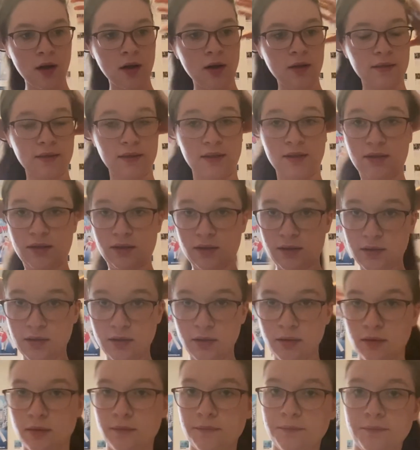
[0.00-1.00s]
This is
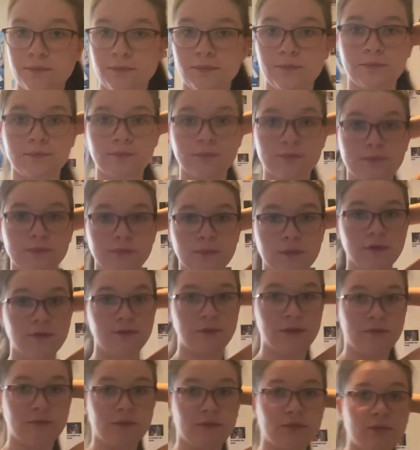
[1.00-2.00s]
the
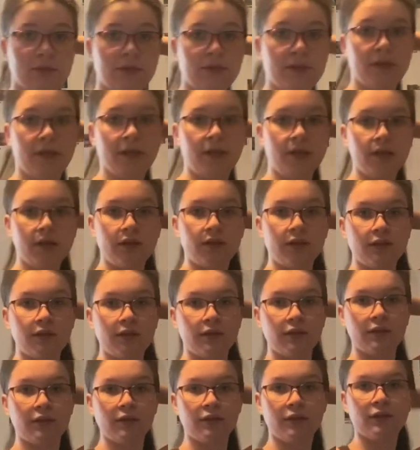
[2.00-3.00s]
fit for today.
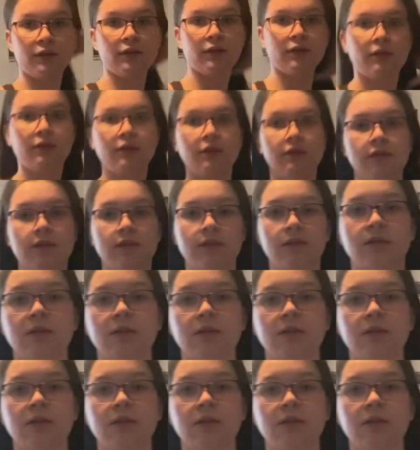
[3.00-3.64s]
Just